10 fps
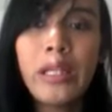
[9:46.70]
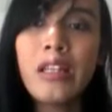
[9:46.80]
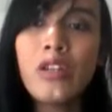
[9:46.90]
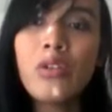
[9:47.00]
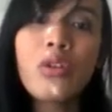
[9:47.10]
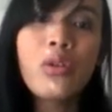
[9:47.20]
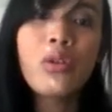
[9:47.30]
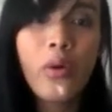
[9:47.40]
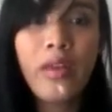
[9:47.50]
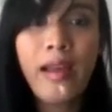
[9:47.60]
lead you to
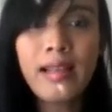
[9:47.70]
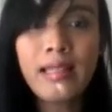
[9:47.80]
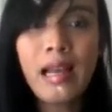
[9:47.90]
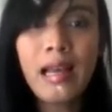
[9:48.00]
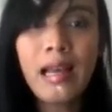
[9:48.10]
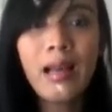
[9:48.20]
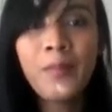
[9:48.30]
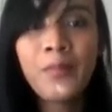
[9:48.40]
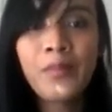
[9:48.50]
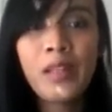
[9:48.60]
growth as a
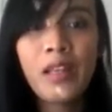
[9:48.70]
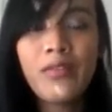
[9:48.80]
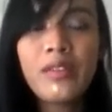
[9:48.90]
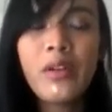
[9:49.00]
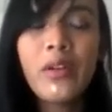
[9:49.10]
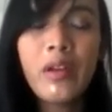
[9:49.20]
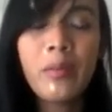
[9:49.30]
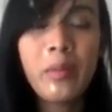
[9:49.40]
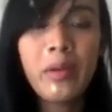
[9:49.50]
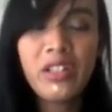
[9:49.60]
physical
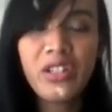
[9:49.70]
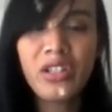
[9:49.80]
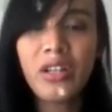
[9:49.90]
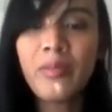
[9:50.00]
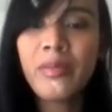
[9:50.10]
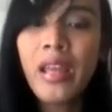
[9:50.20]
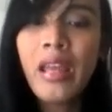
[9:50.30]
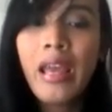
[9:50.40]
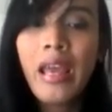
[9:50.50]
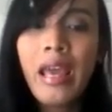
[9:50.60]
therapy practitioner.
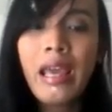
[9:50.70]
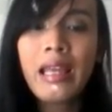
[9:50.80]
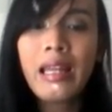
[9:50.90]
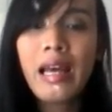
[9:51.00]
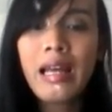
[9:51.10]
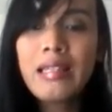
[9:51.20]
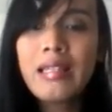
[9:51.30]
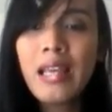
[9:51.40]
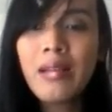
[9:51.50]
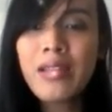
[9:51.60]
And at
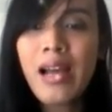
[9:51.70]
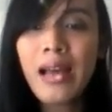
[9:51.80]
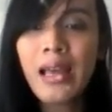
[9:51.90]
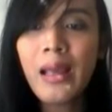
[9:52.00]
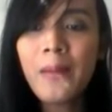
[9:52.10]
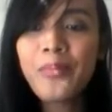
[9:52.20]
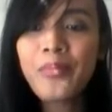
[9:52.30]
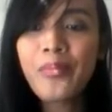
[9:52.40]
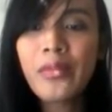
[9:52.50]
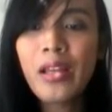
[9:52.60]
the same time,
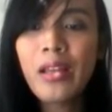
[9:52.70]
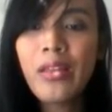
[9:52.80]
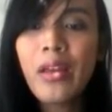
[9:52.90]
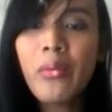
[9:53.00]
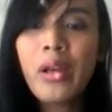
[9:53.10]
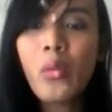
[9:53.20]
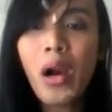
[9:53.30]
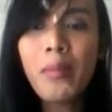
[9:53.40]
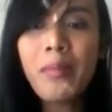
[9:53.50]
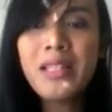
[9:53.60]
the
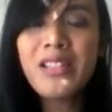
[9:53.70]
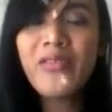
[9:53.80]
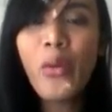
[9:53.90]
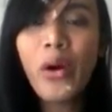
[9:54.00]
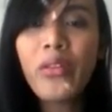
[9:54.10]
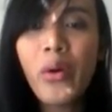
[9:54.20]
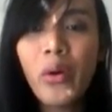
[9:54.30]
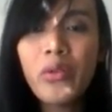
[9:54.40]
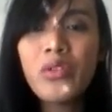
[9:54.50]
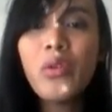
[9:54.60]
requirements for
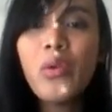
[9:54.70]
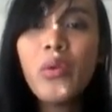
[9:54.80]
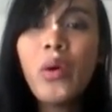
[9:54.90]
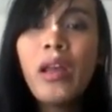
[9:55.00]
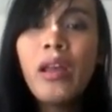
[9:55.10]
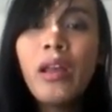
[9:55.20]
those who